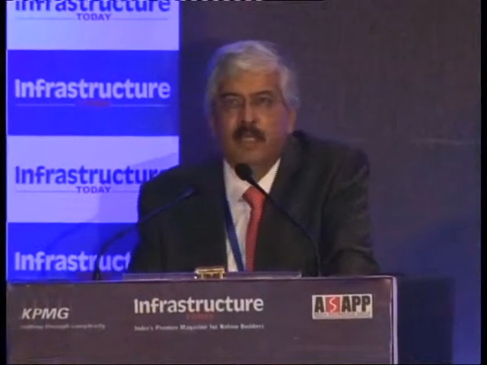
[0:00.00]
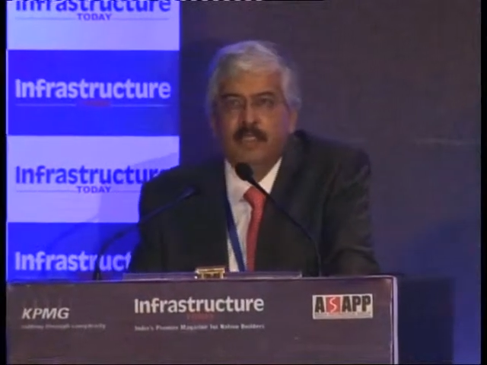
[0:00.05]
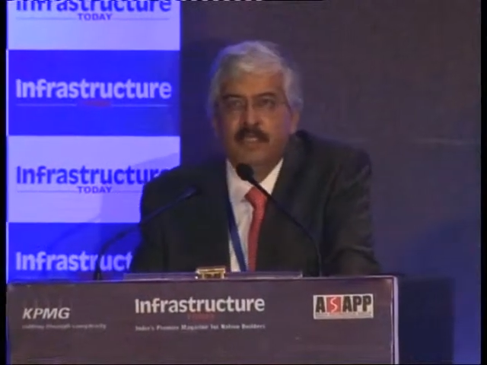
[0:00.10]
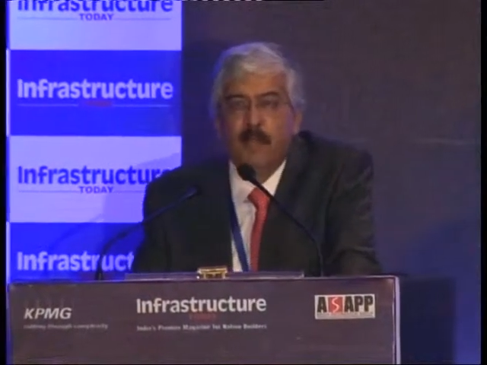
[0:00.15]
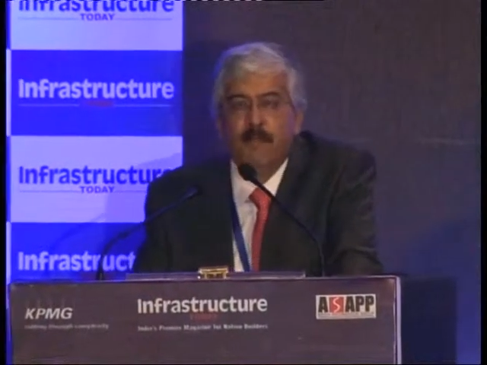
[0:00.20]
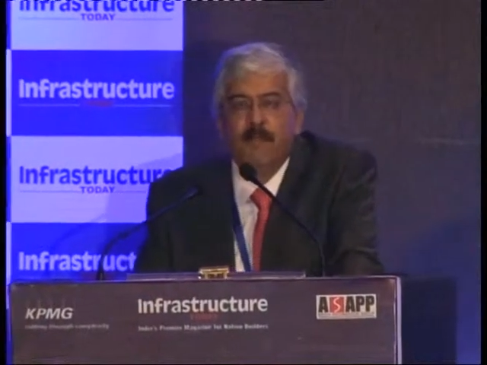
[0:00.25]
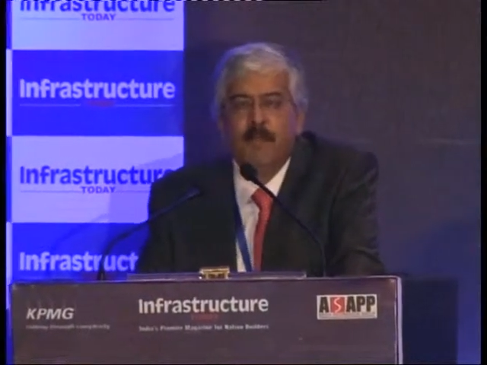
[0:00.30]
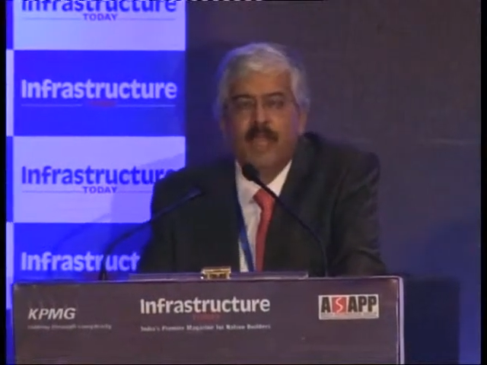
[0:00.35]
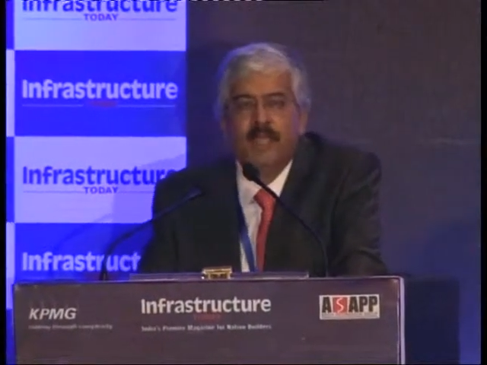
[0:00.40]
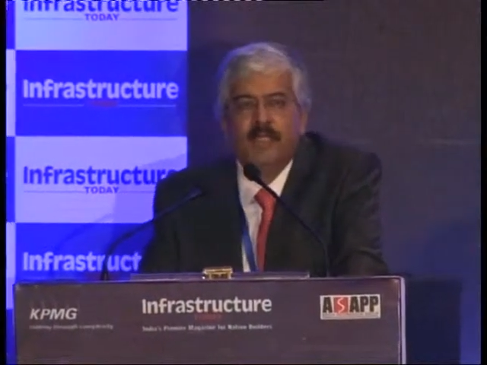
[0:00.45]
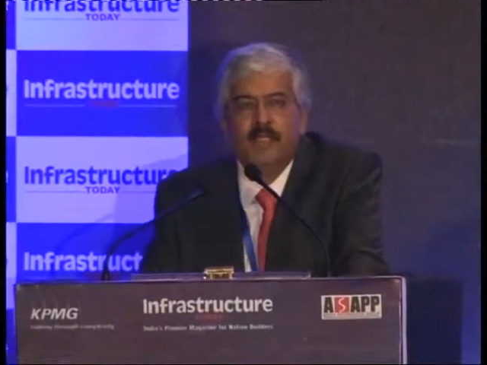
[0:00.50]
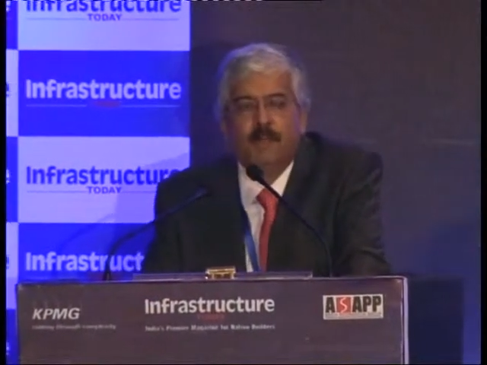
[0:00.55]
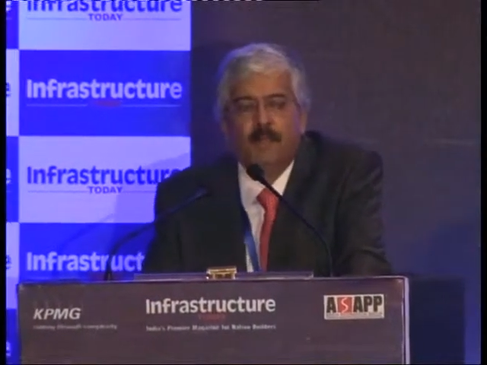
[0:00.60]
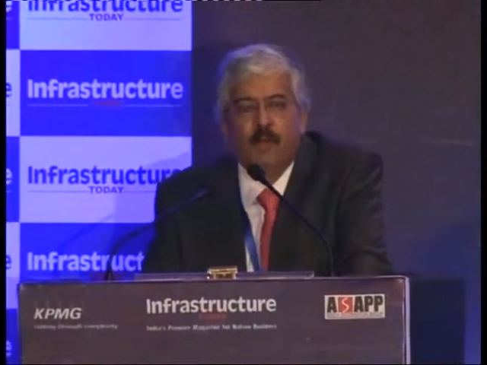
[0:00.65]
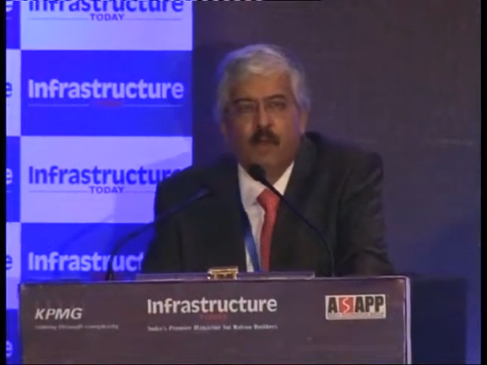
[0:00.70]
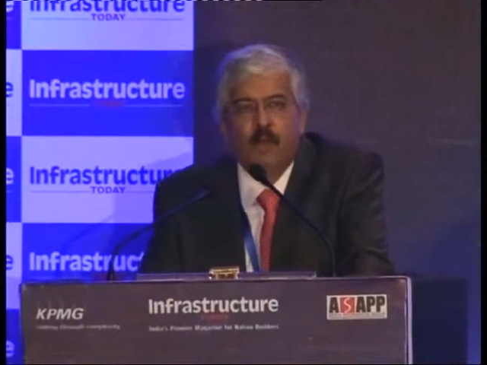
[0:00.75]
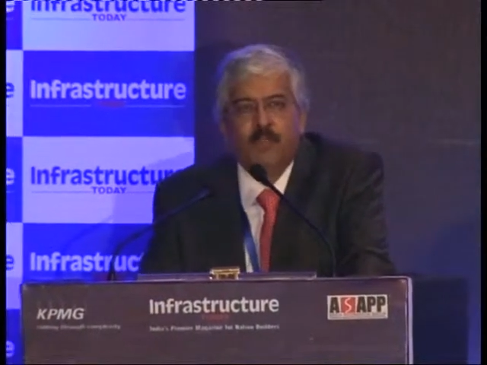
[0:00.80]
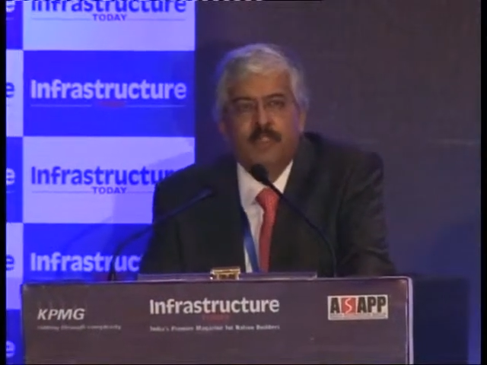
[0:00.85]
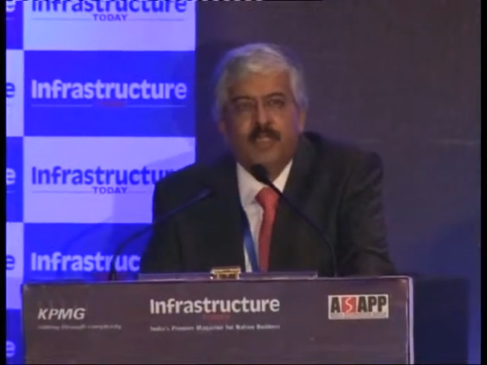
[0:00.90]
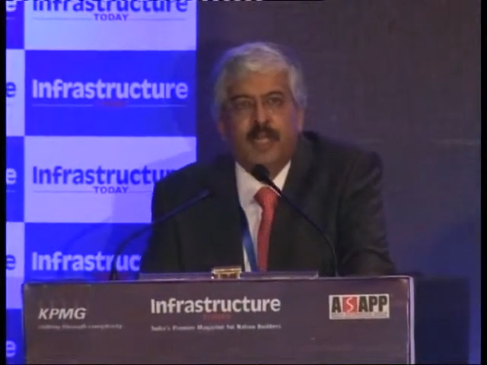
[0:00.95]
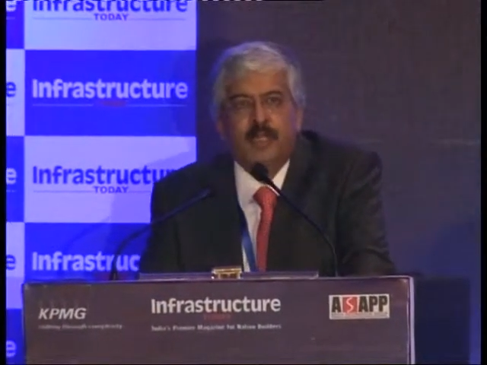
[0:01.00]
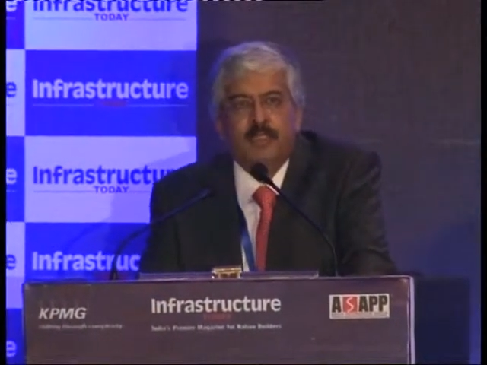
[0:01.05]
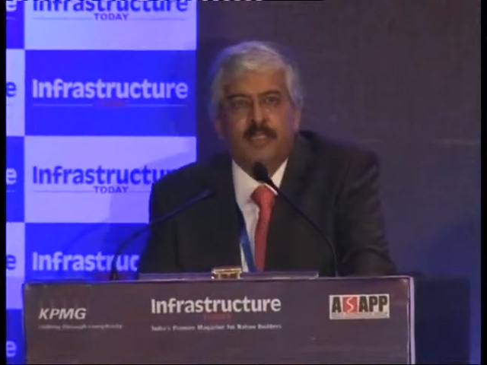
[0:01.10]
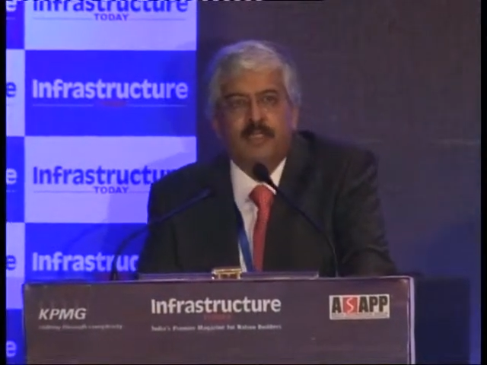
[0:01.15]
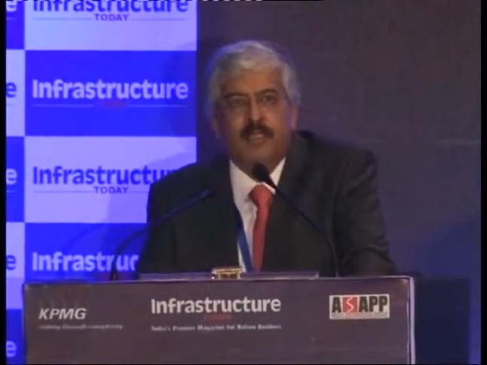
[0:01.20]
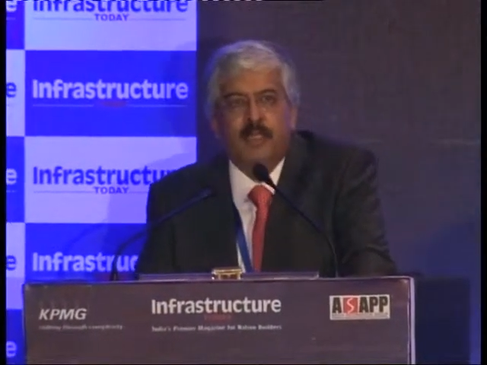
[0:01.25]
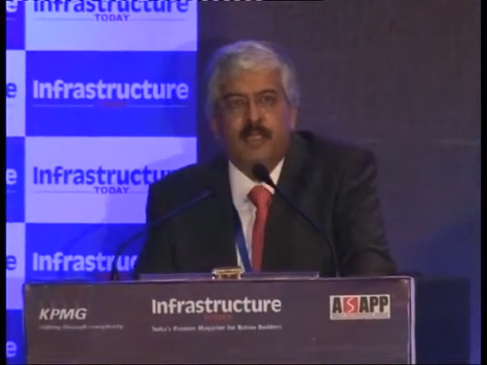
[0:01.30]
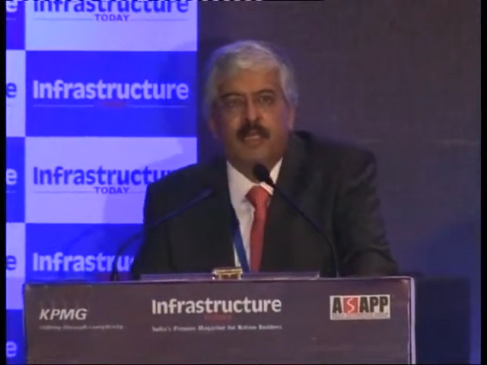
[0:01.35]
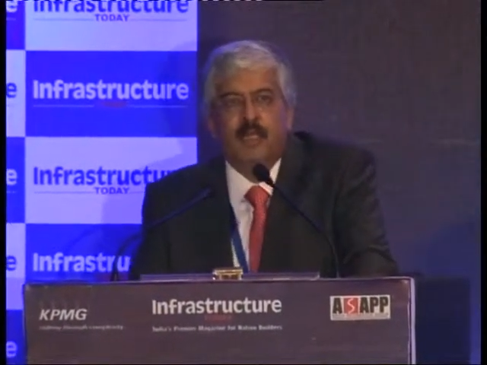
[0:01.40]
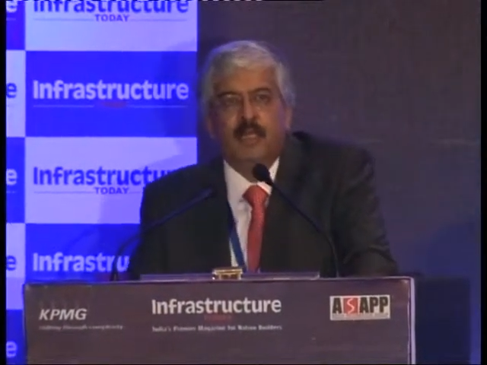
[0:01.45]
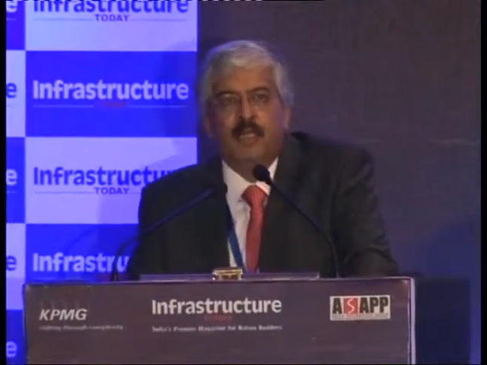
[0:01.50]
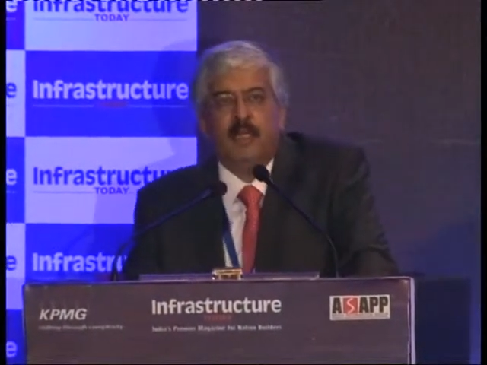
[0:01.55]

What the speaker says: some major projects,